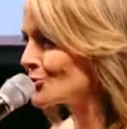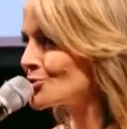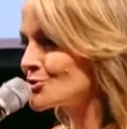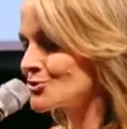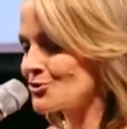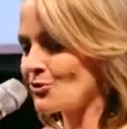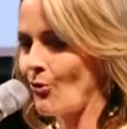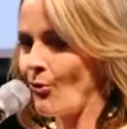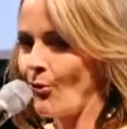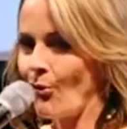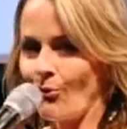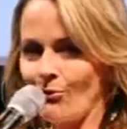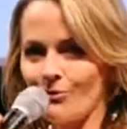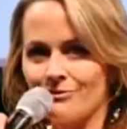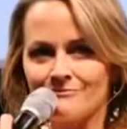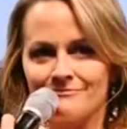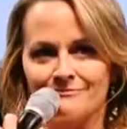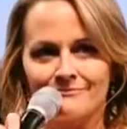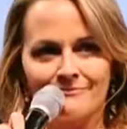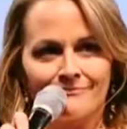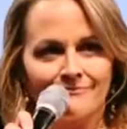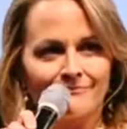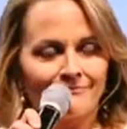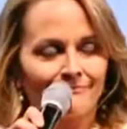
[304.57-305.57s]
and your soul.
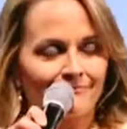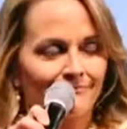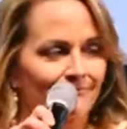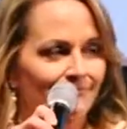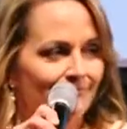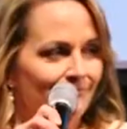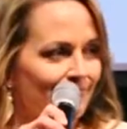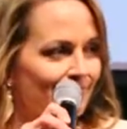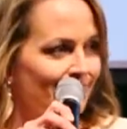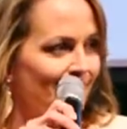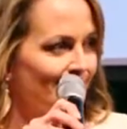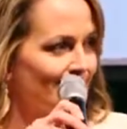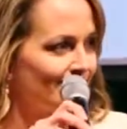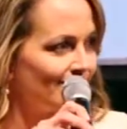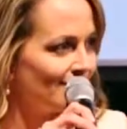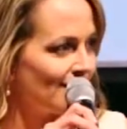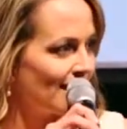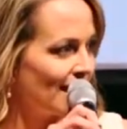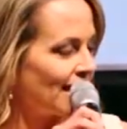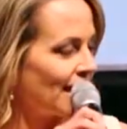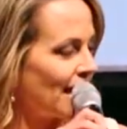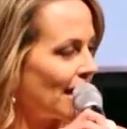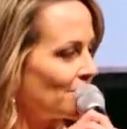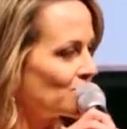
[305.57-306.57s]

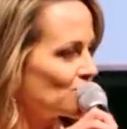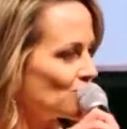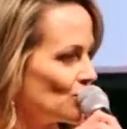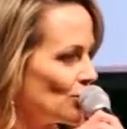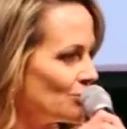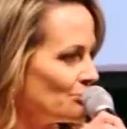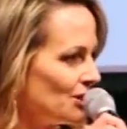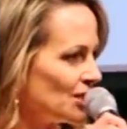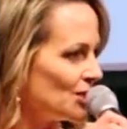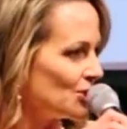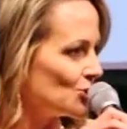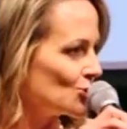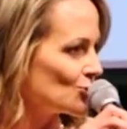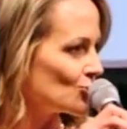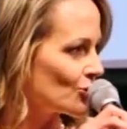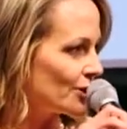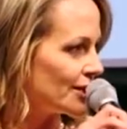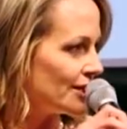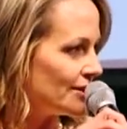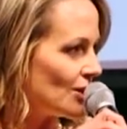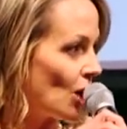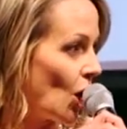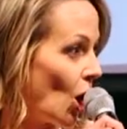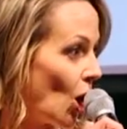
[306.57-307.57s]
Come to a meet and
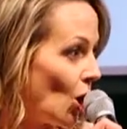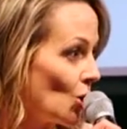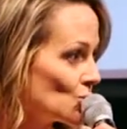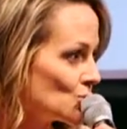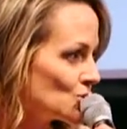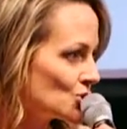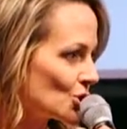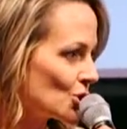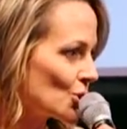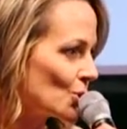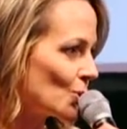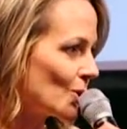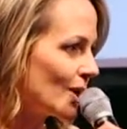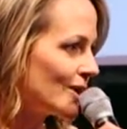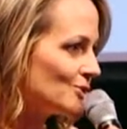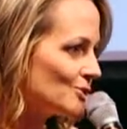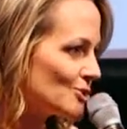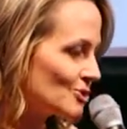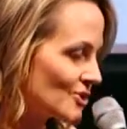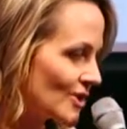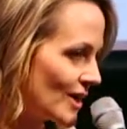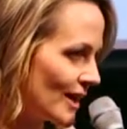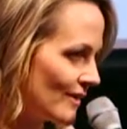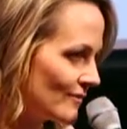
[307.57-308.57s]
greet. Host a
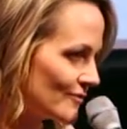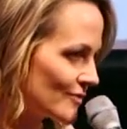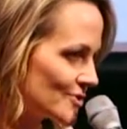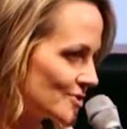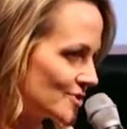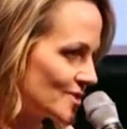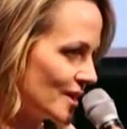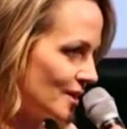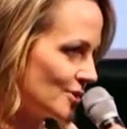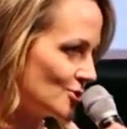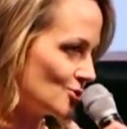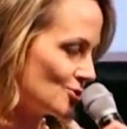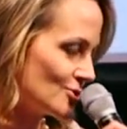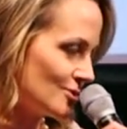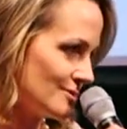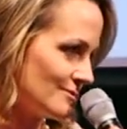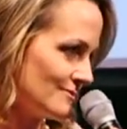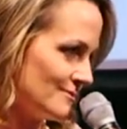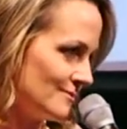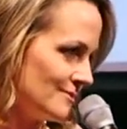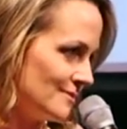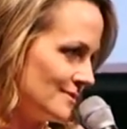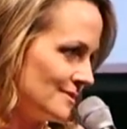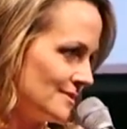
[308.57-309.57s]
courageous
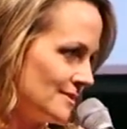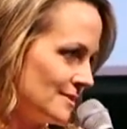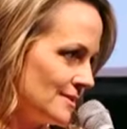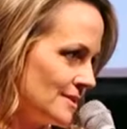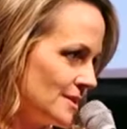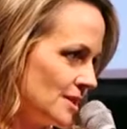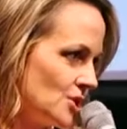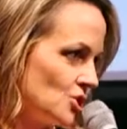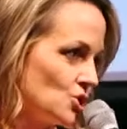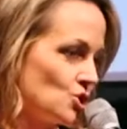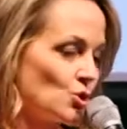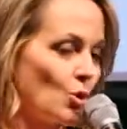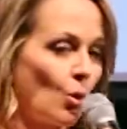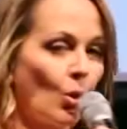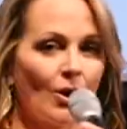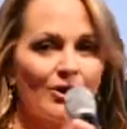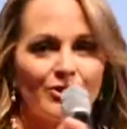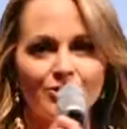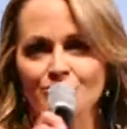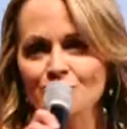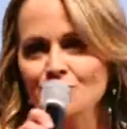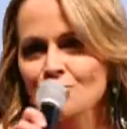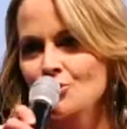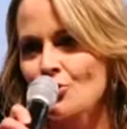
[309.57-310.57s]
conversation.
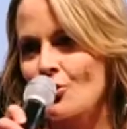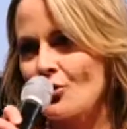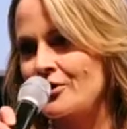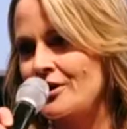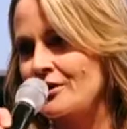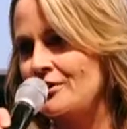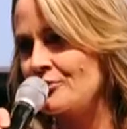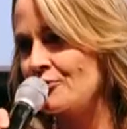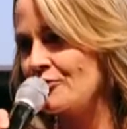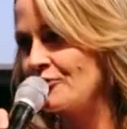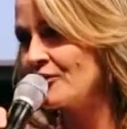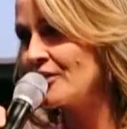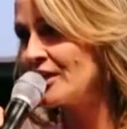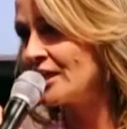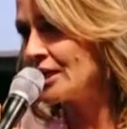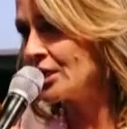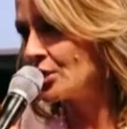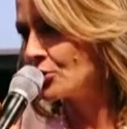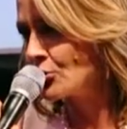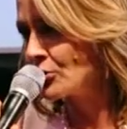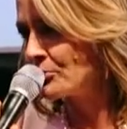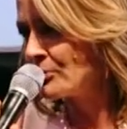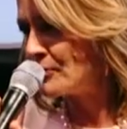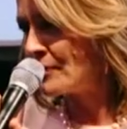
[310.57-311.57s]
Join or start an
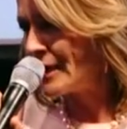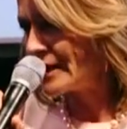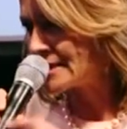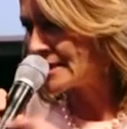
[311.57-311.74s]
affinity group